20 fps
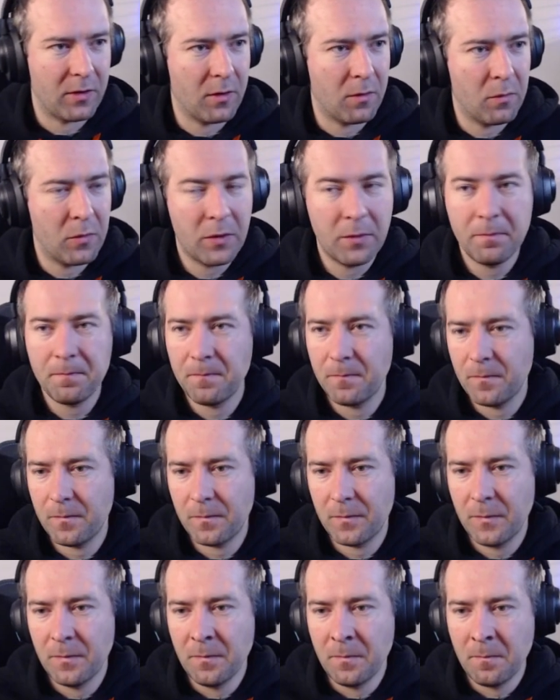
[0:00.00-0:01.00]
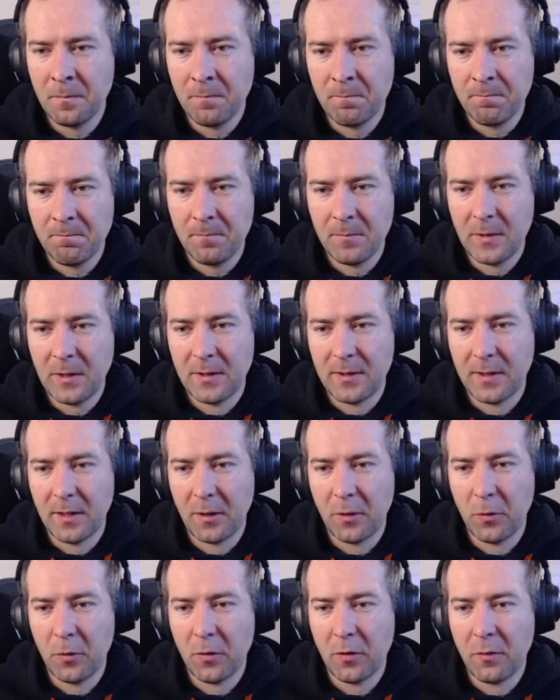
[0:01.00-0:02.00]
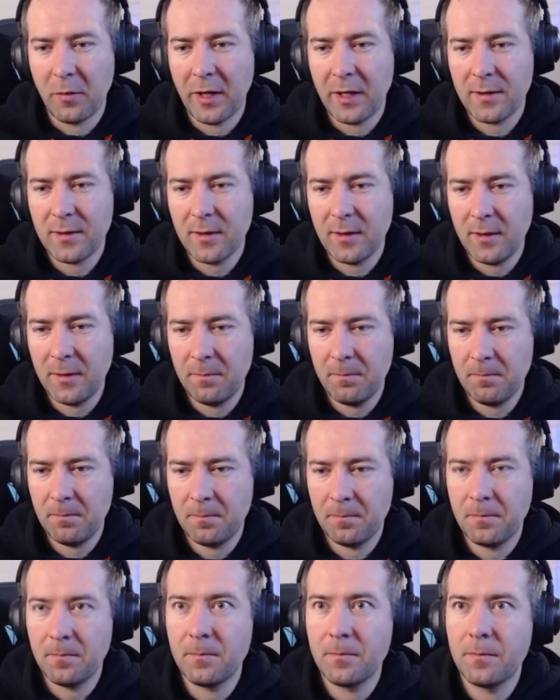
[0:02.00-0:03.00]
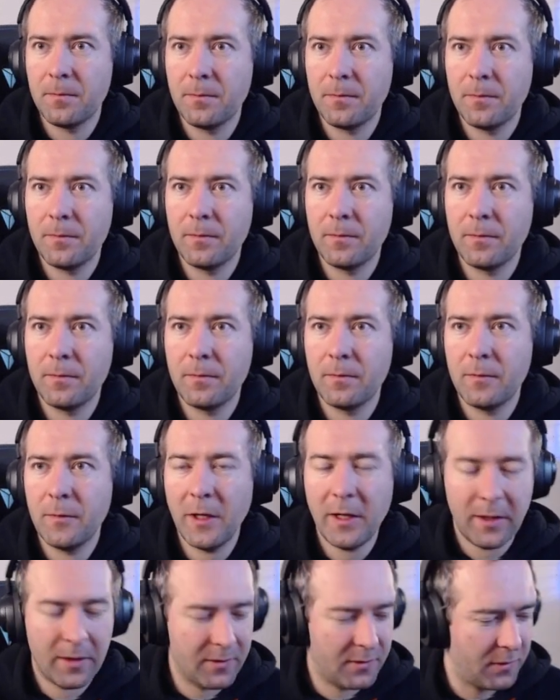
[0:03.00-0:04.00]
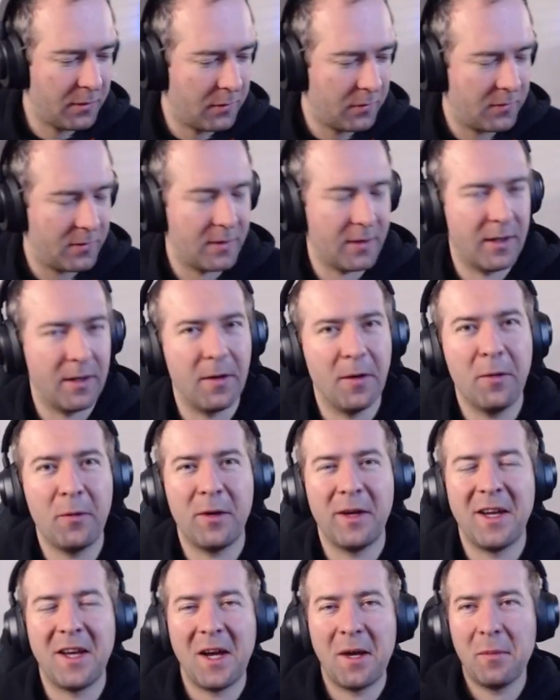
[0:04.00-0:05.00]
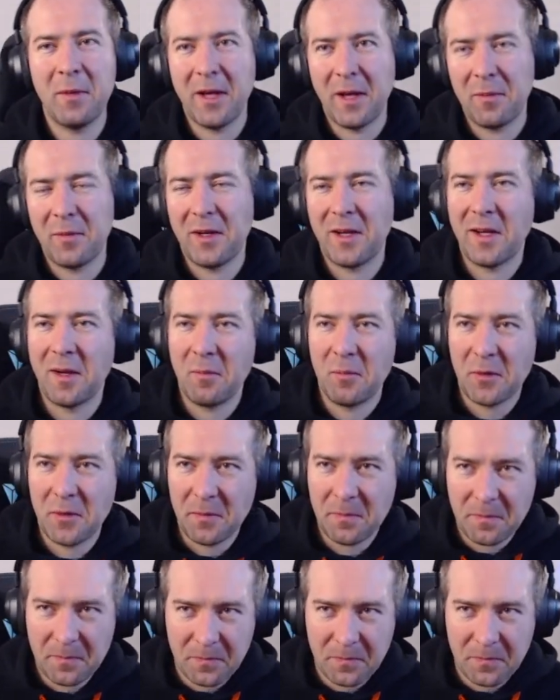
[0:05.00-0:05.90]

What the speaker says: number. Is that a good or a bad sign? It is a good sign. Okay, I'm a happy camper.